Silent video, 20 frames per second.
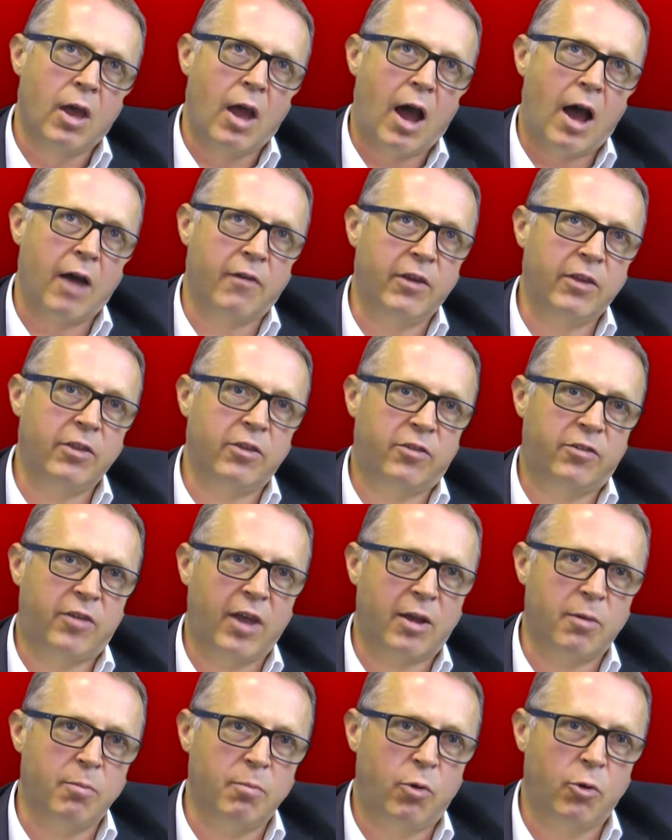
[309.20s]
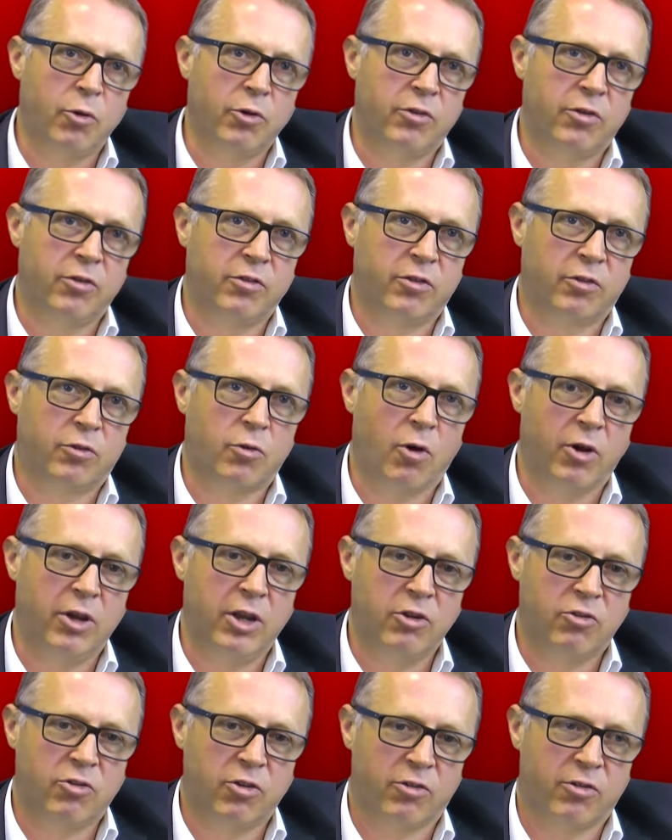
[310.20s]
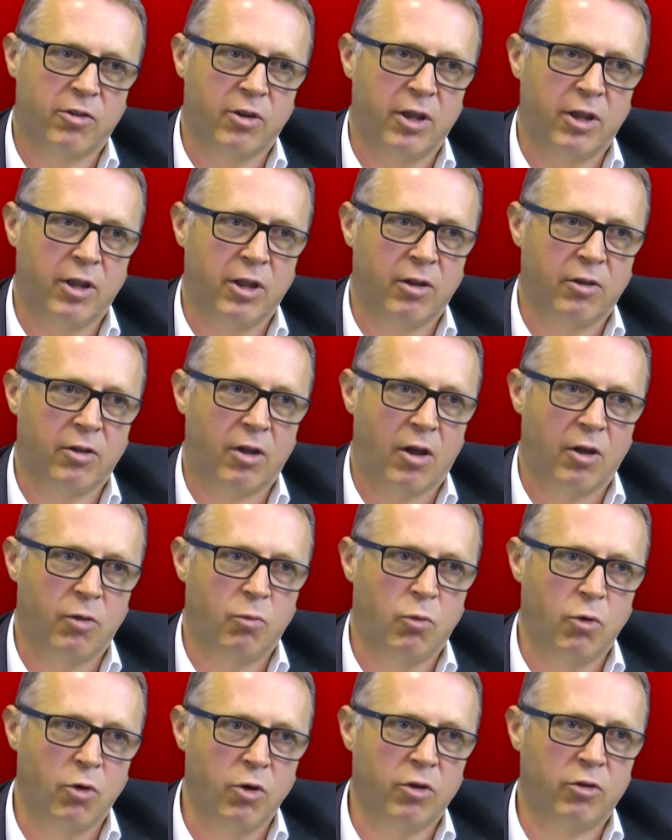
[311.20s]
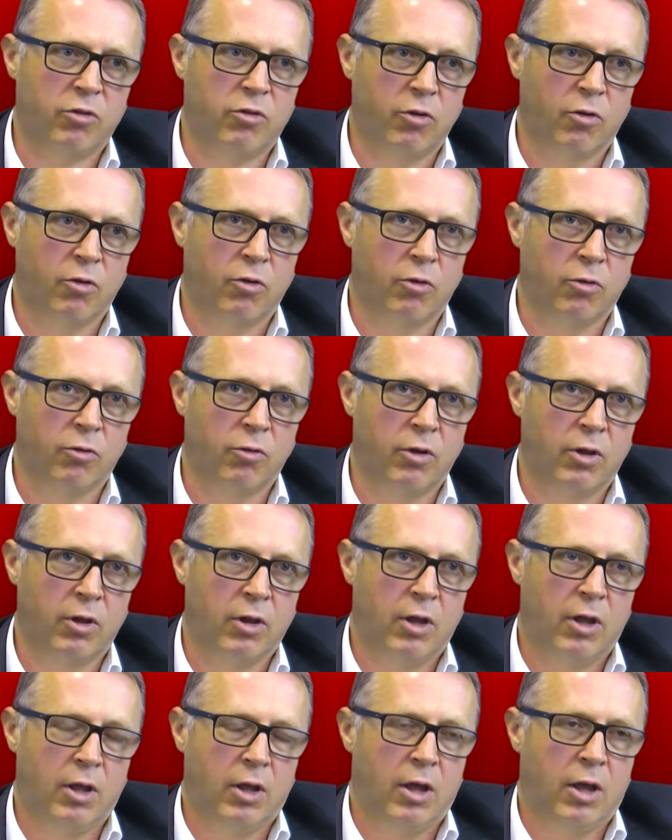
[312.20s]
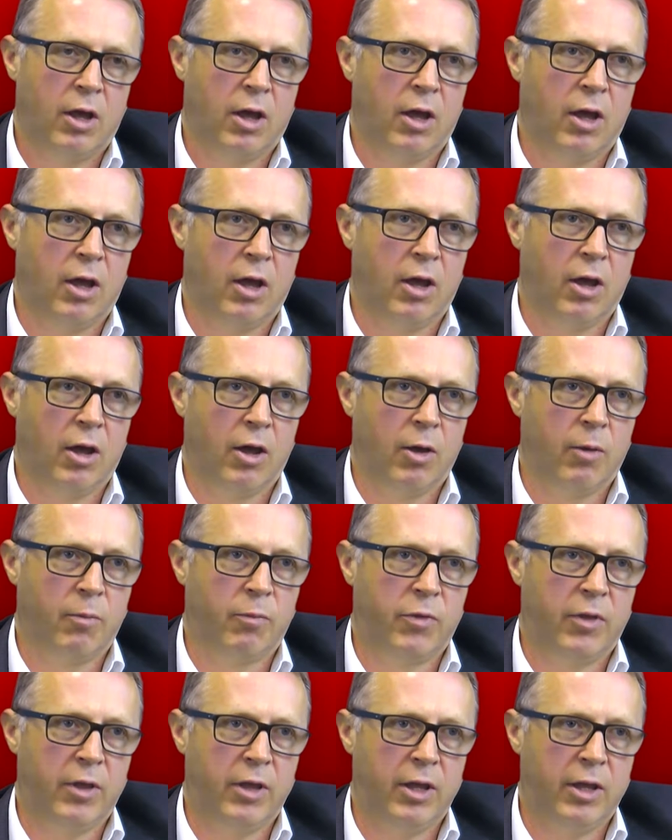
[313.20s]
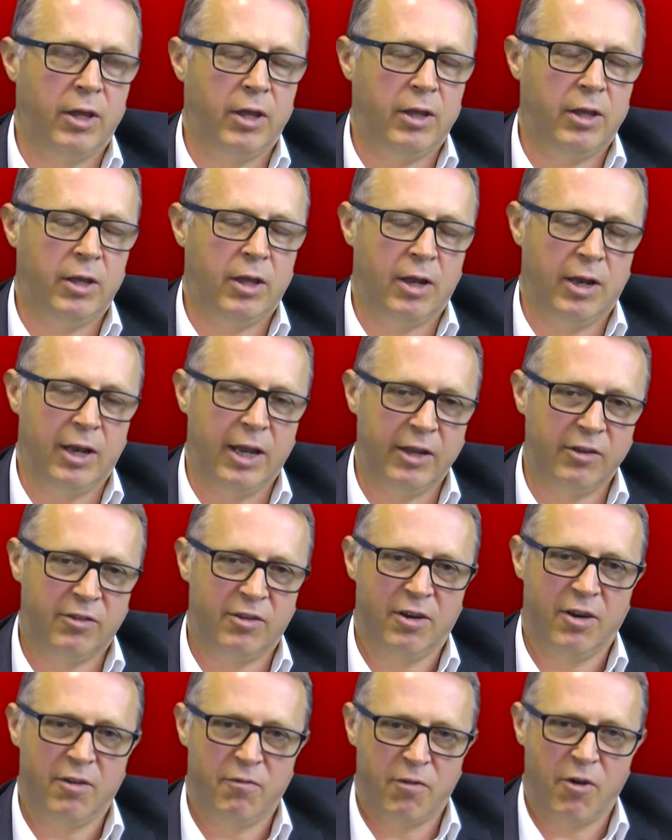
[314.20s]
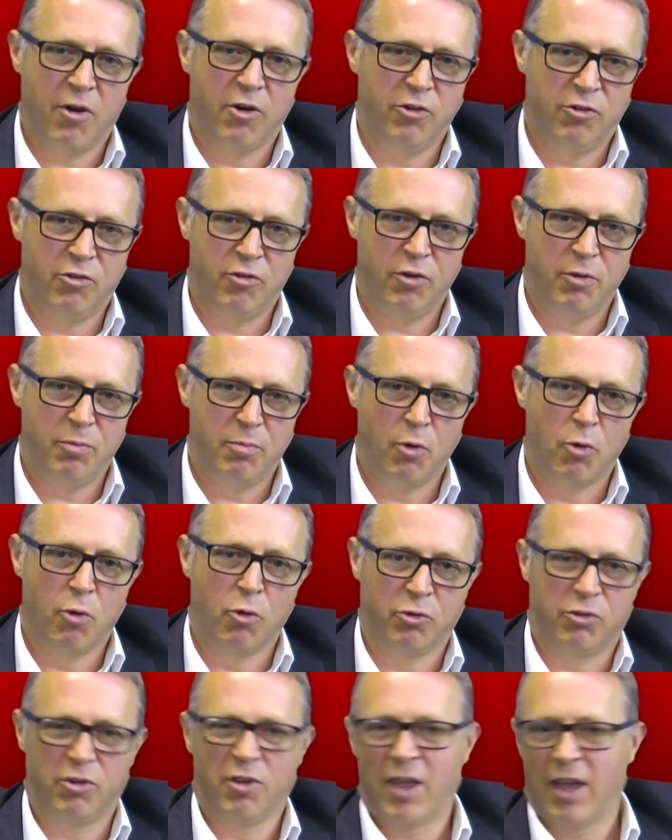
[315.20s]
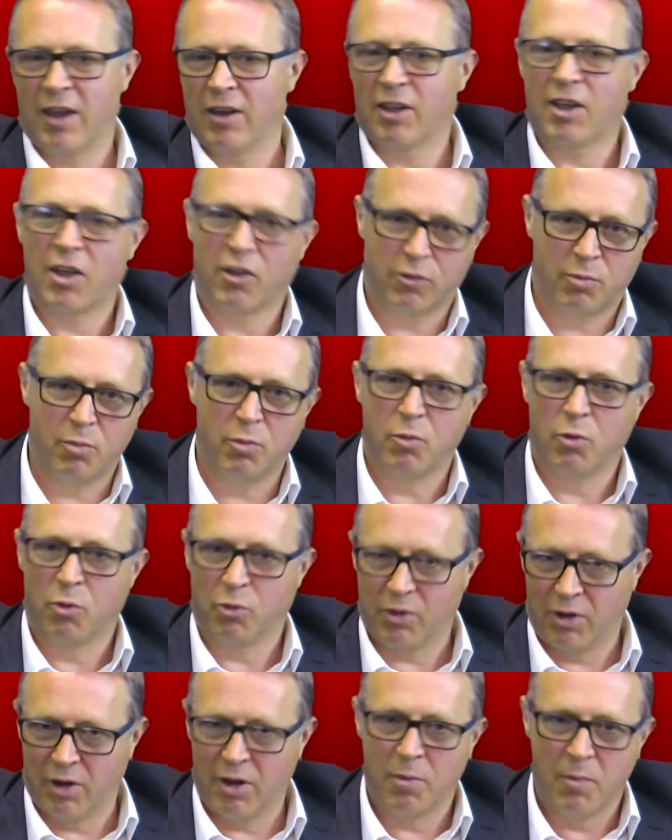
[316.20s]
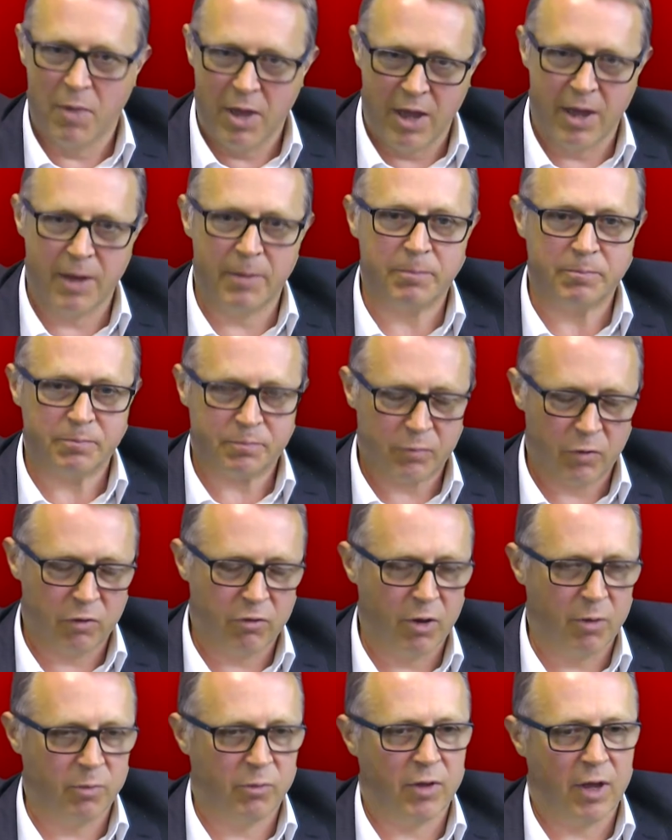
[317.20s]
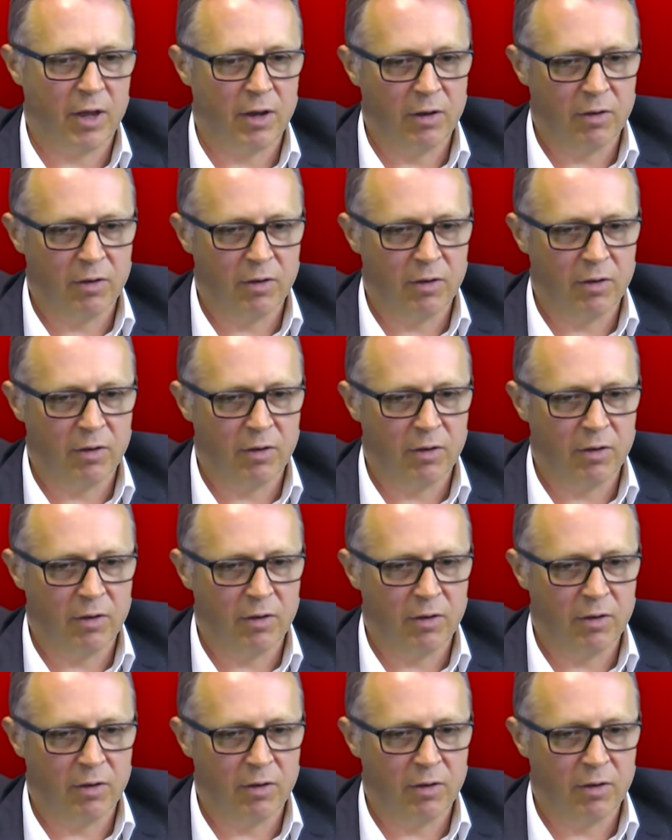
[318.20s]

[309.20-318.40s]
I think the second point is quite interestingly, I worked on the LinkedIn advisory board, so they had a customer board in EMEA in terms of that.